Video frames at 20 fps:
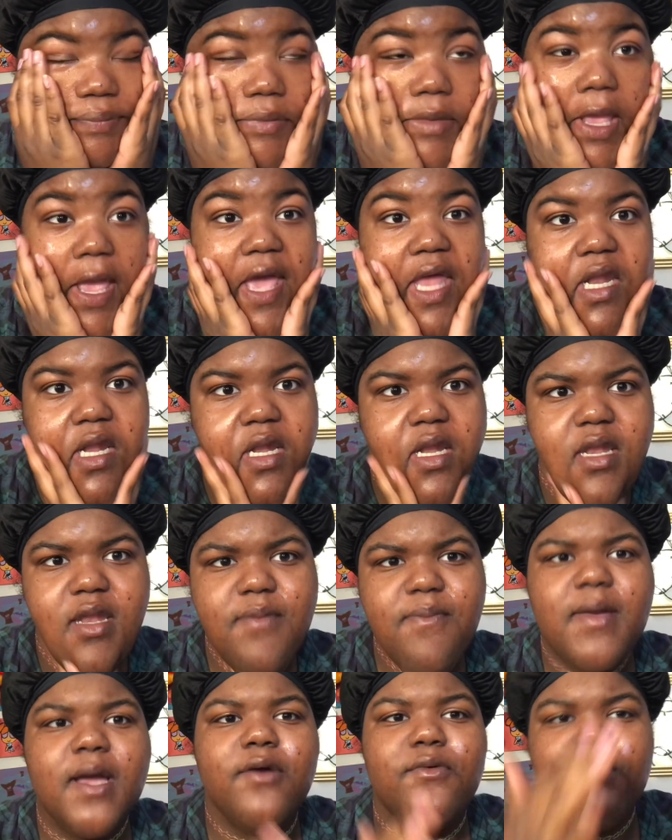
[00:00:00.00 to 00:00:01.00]
adding it
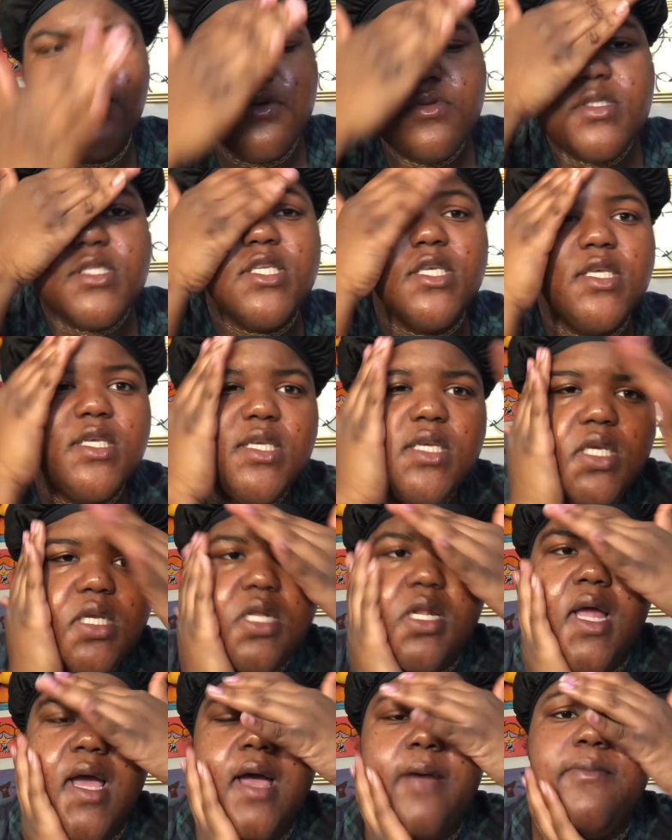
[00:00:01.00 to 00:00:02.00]
in my
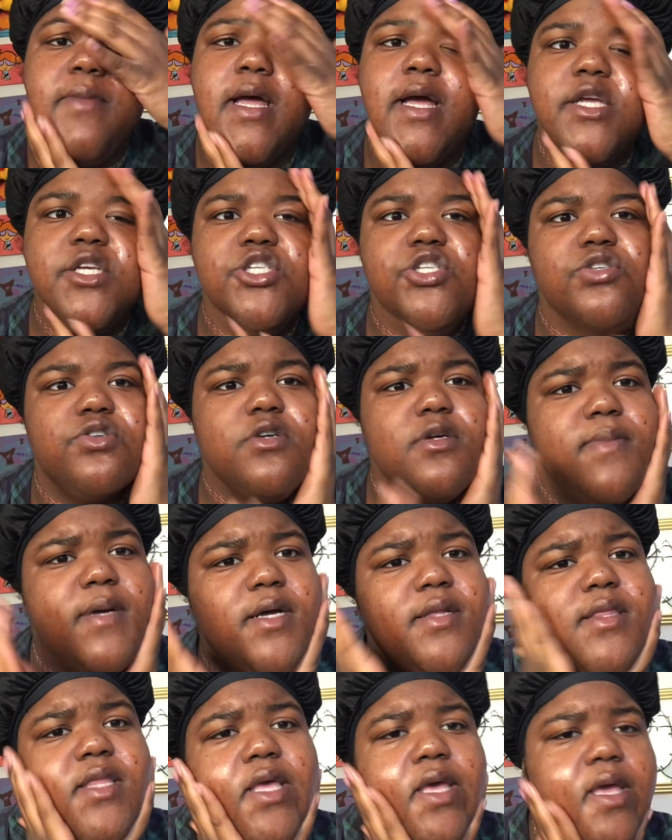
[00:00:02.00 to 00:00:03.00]
routine, I'm not sure
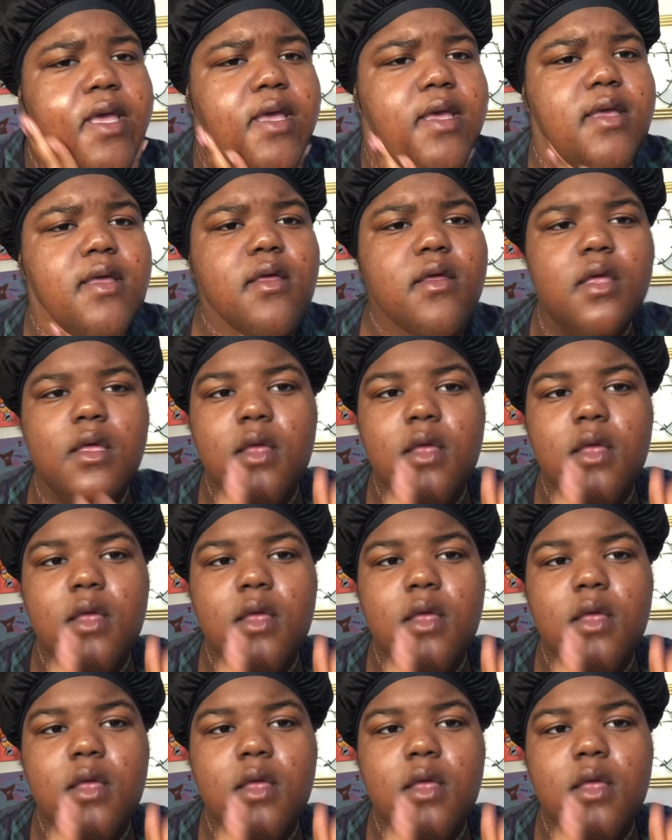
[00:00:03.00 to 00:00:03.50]
about that.